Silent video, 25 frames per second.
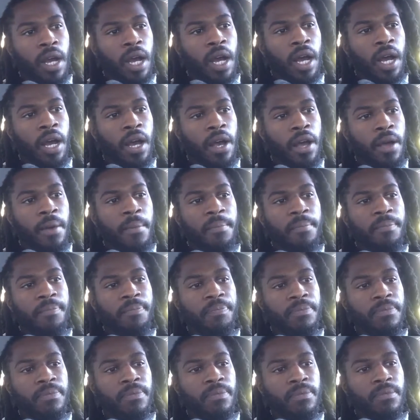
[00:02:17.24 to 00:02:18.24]

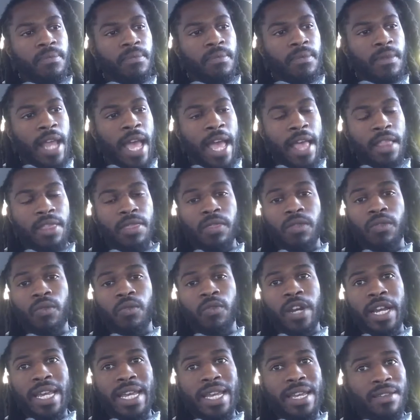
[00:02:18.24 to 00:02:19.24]

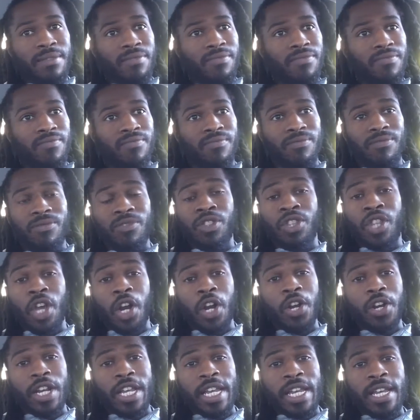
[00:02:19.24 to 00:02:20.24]

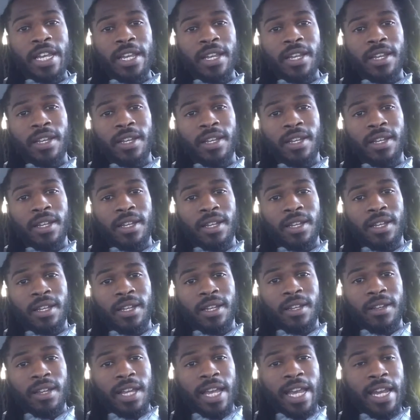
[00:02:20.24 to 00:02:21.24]
3:30,
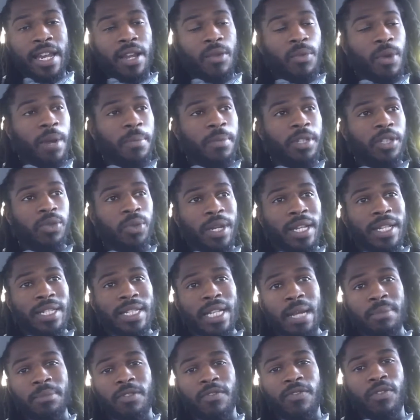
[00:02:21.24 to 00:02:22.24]
anywhere between the
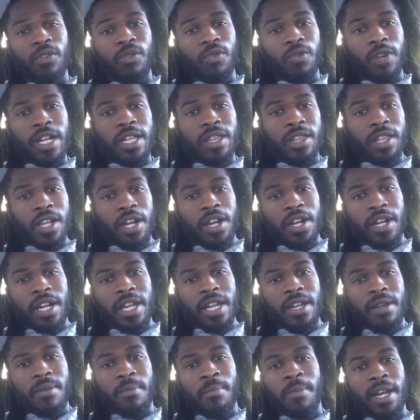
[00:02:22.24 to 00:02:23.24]
times of
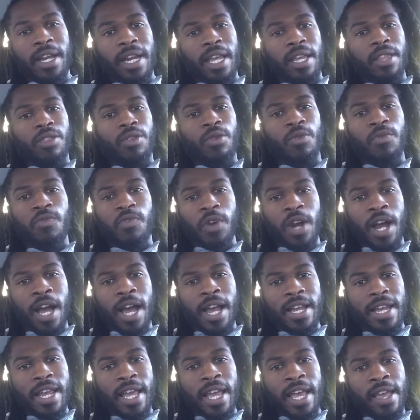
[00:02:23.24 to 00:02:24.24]
3:30 Monday through
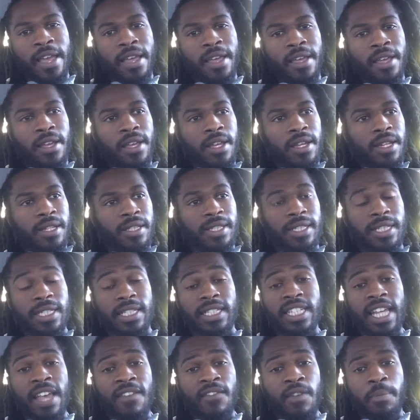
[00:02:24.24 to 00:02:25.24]
Friday to
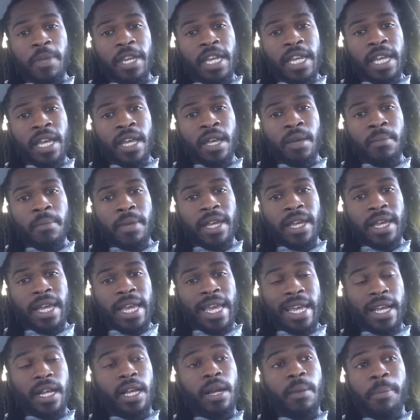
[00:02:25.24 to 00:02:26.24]
7 p.m.,
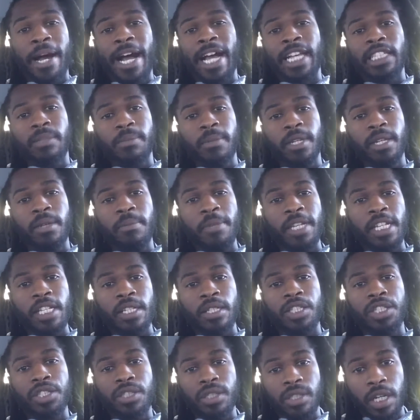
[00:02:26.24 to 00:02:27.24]
it could possibly be
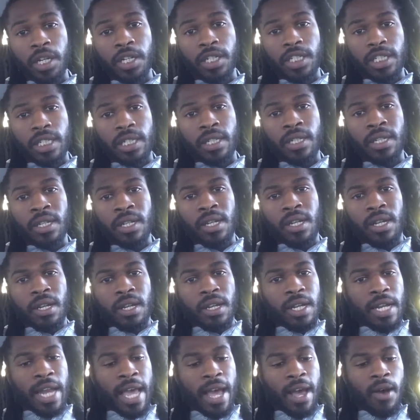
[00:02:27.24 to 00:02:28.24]
surging.
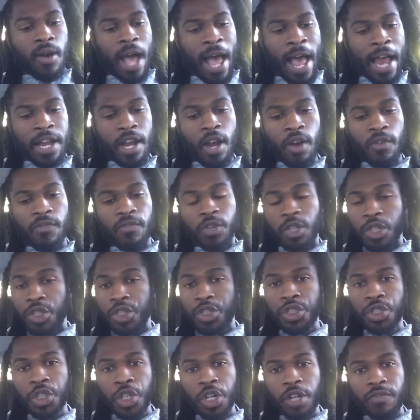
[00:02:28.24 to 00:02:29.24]
Now I know for
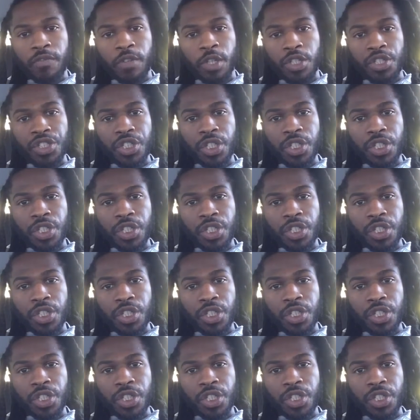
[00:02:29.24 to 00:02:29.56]
sure